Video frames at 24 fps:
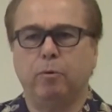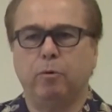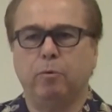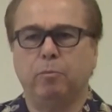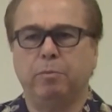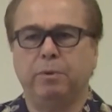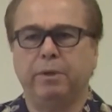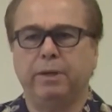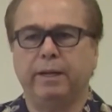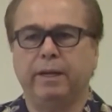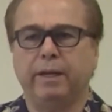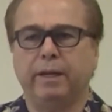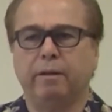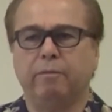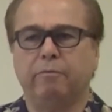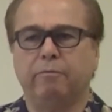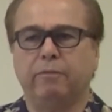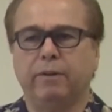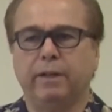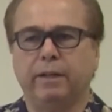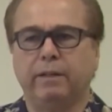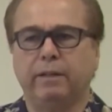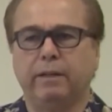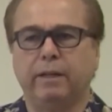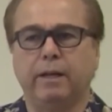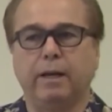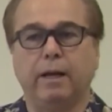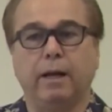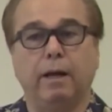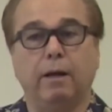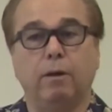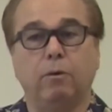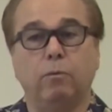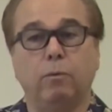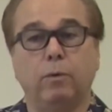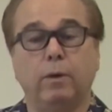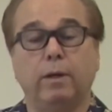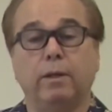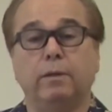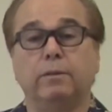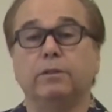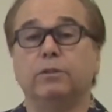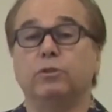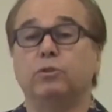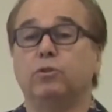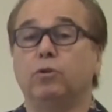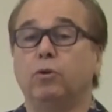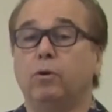opening and affecting how well
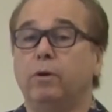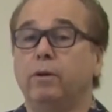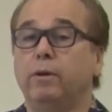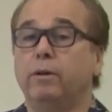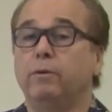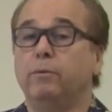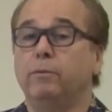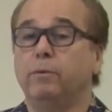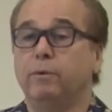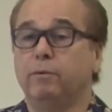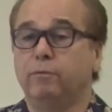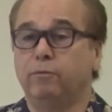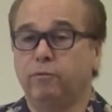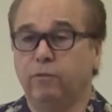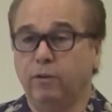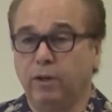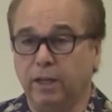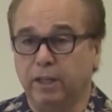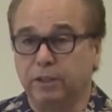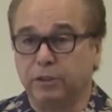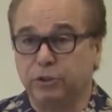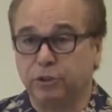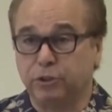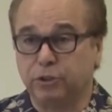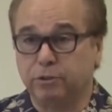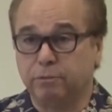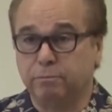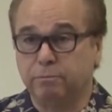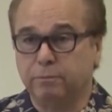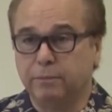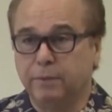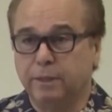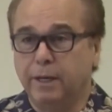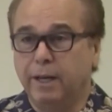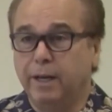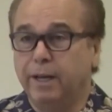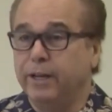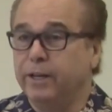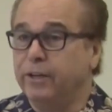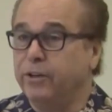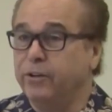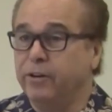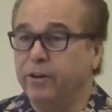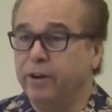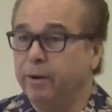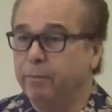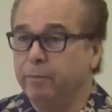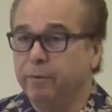the toilet will flush.
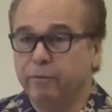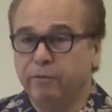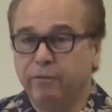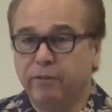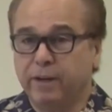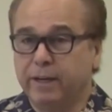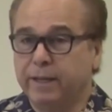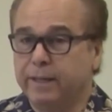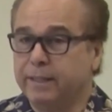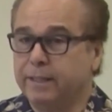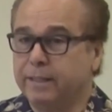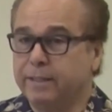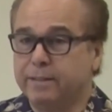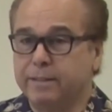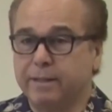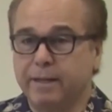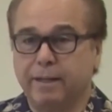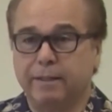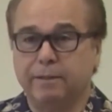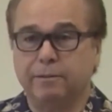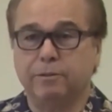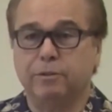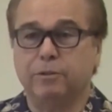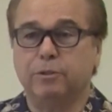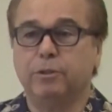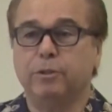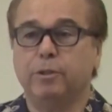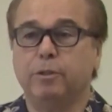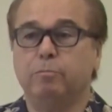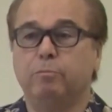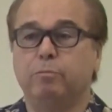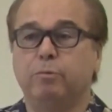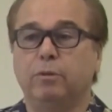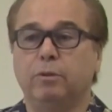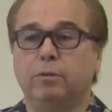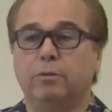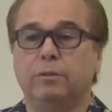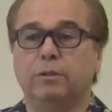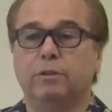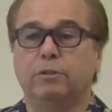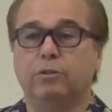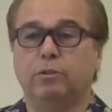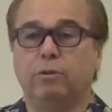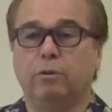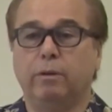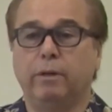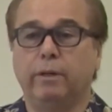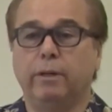You never find this out until you pull the
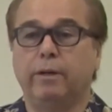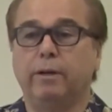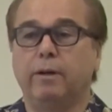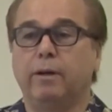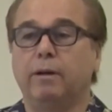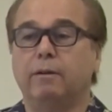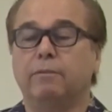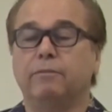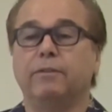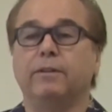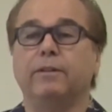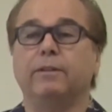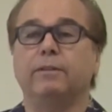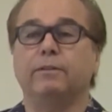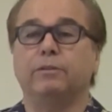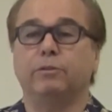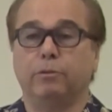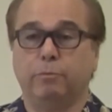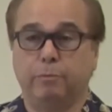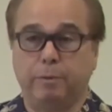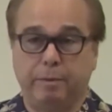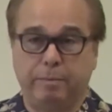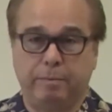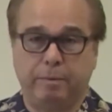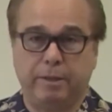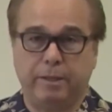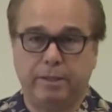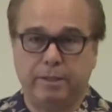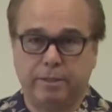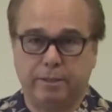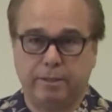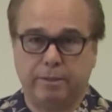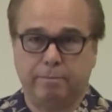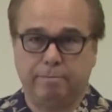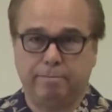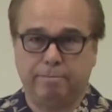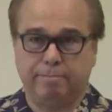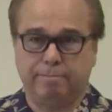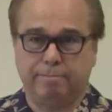toilet off it to replace it.